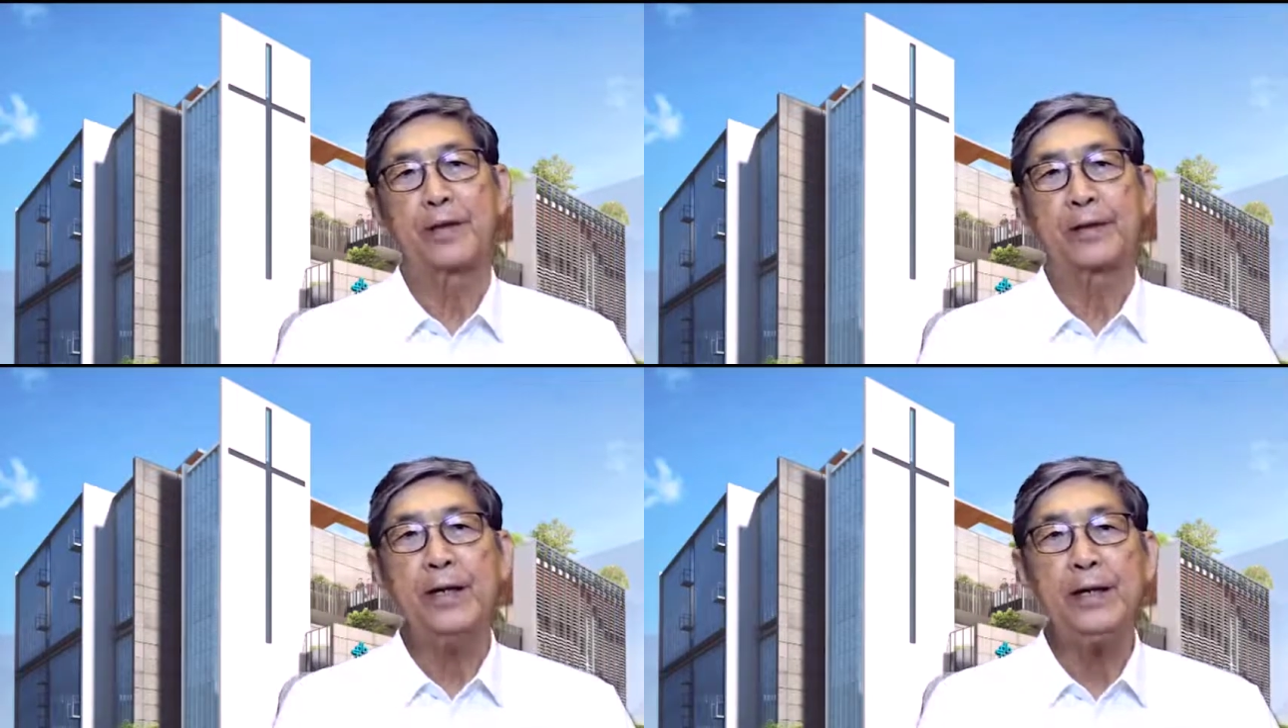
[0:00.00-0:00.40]

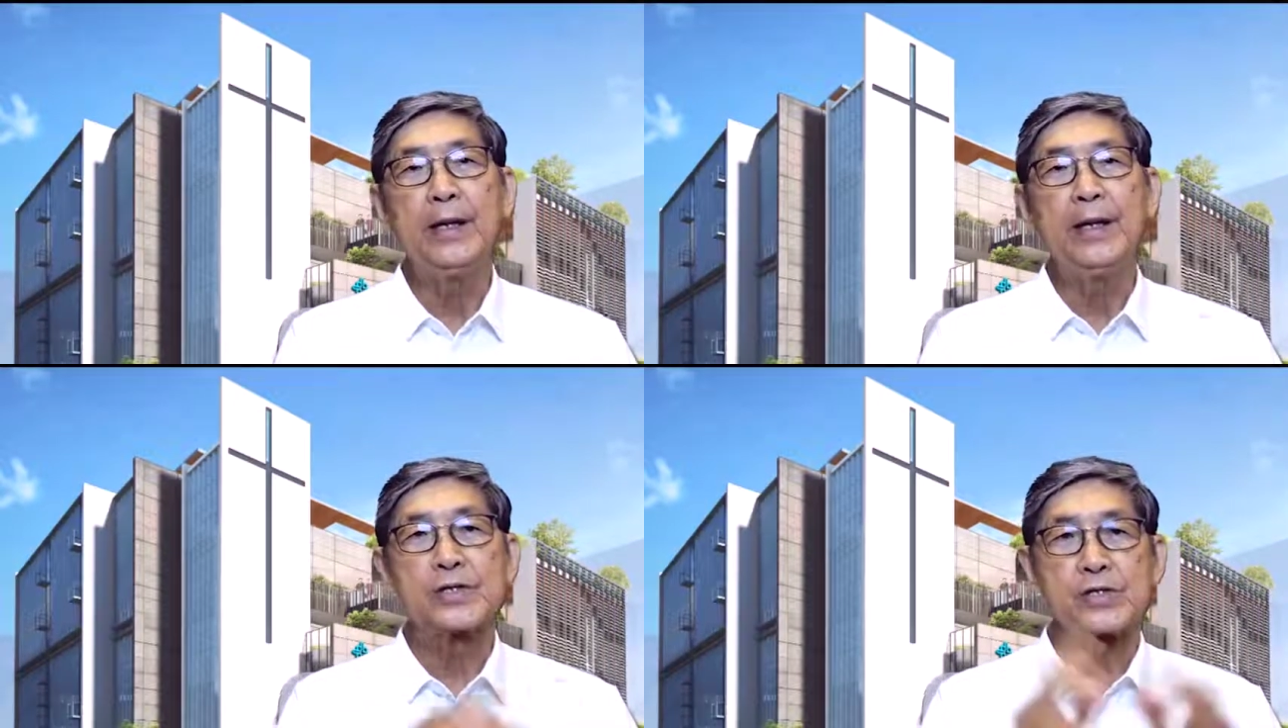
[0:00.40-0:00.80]
Okay?
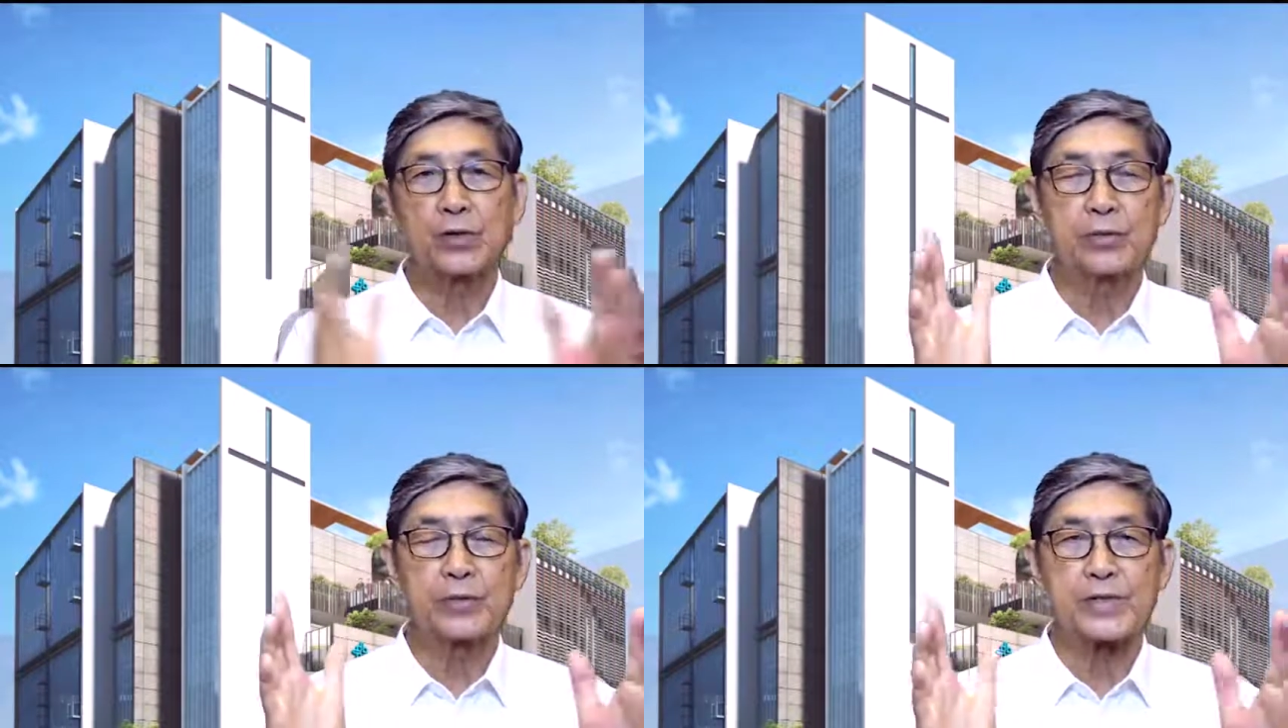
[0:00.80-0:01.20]

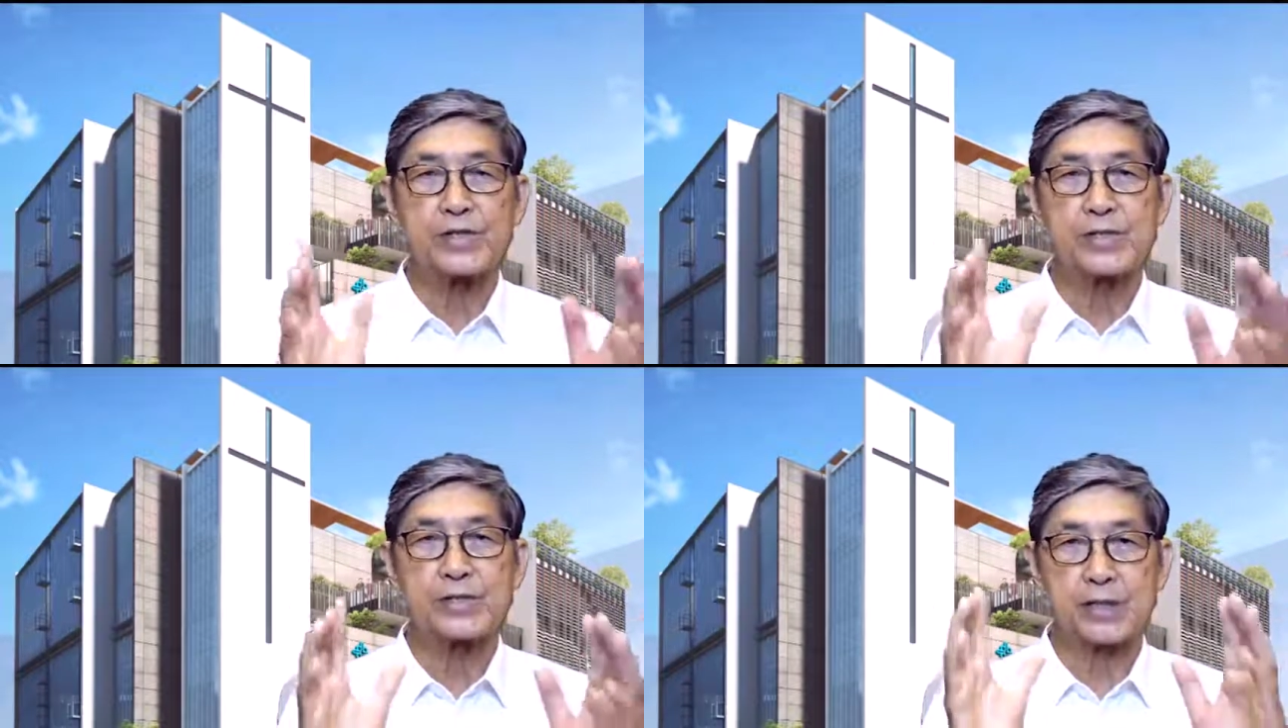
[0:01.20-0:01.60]
So this
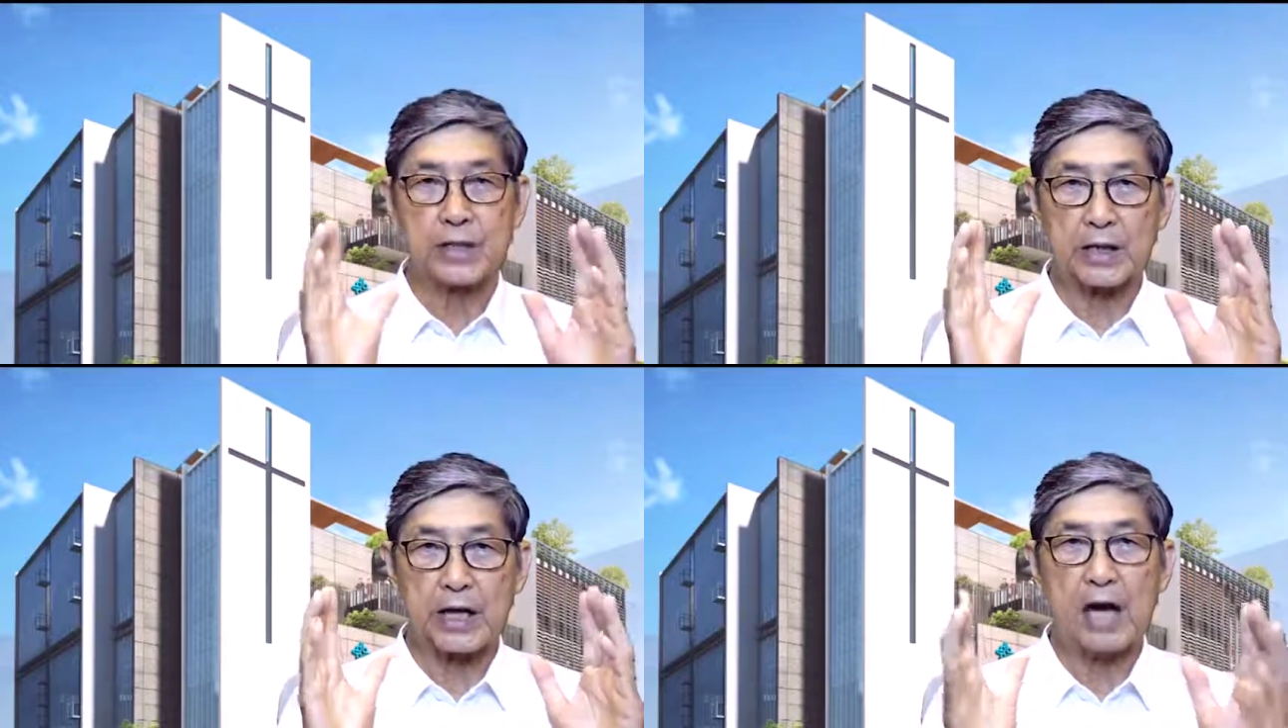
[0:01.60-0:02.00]
is a
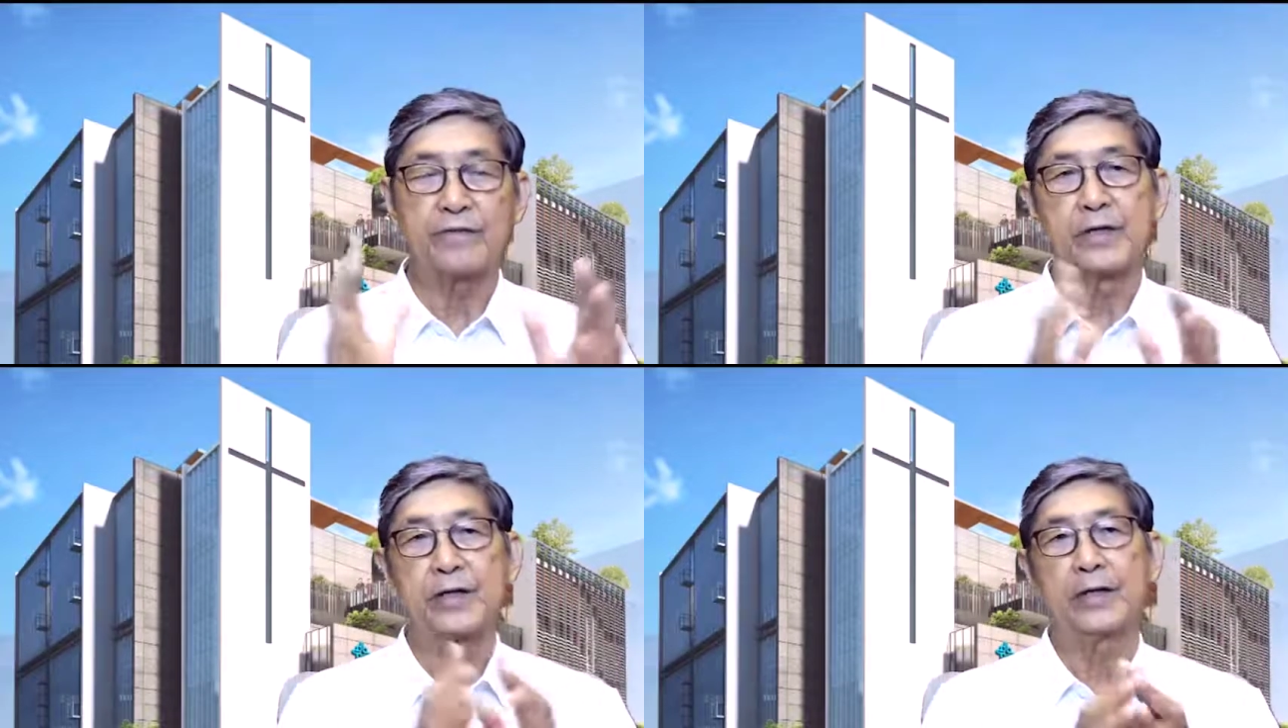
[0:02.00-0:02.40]

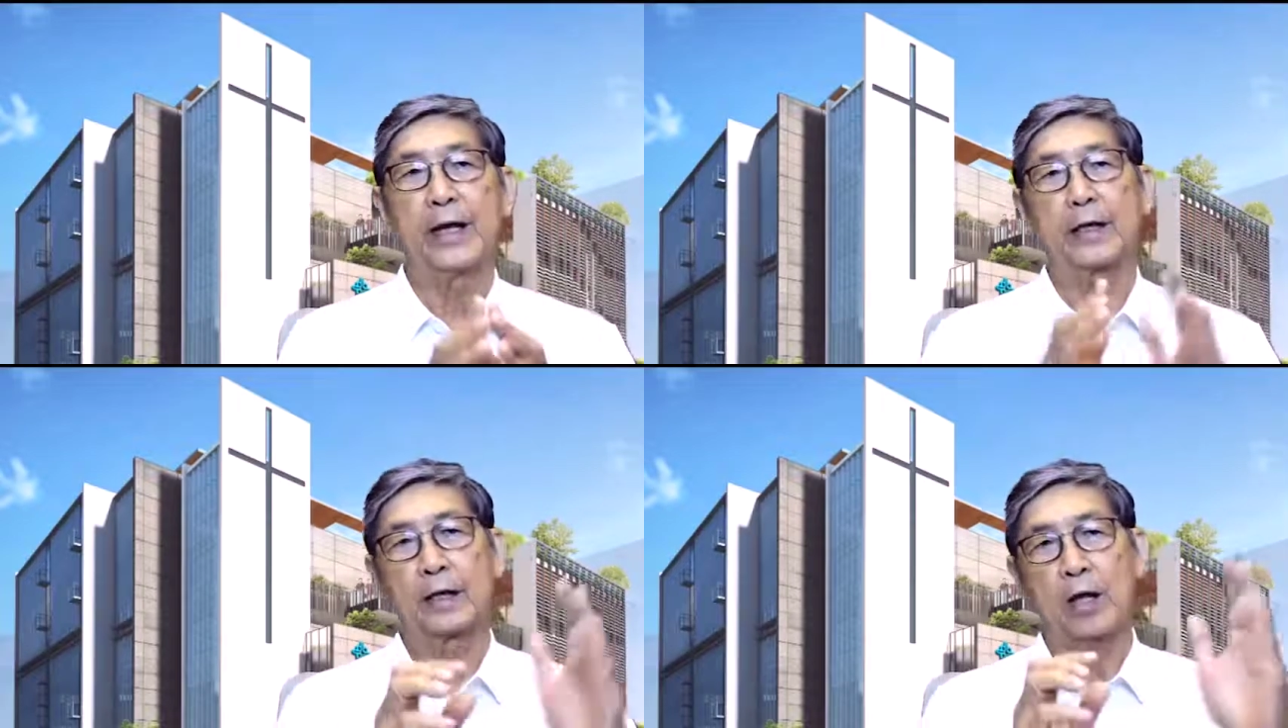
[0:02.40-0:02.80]
covenant that